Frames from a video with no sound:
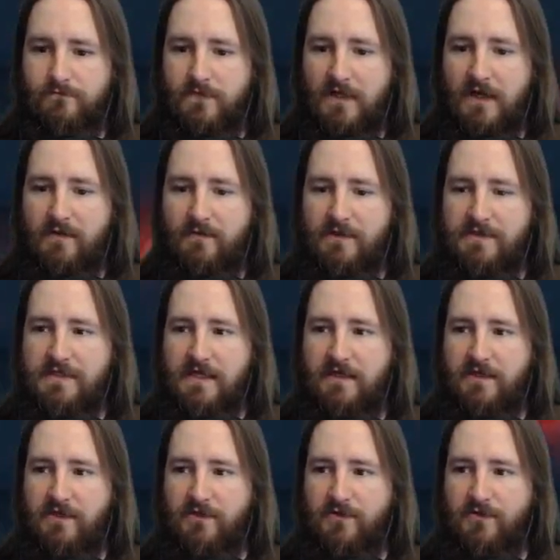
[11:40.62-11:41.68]
I'm going to
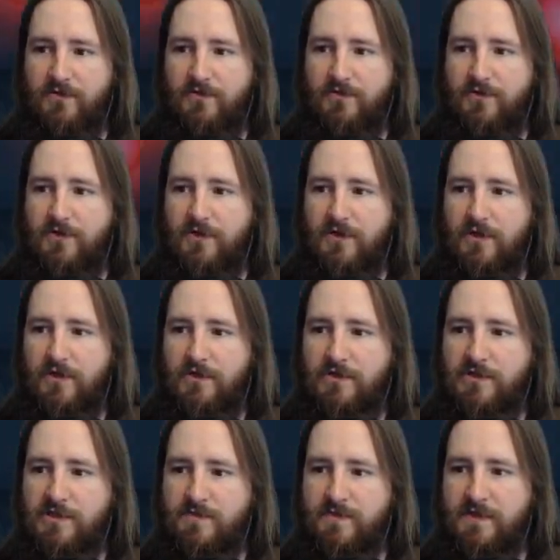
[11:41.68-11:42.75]
take you
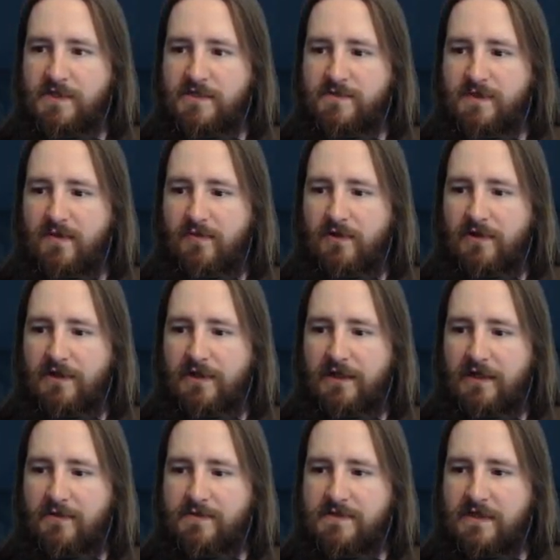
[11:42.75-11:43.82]
just because people are going to get
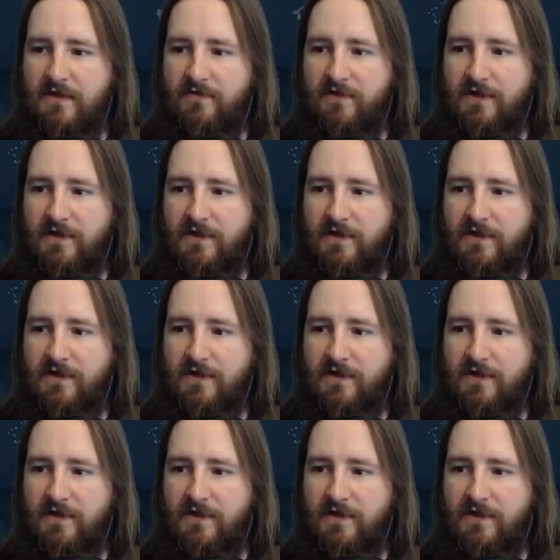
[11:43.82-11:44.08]
upset if I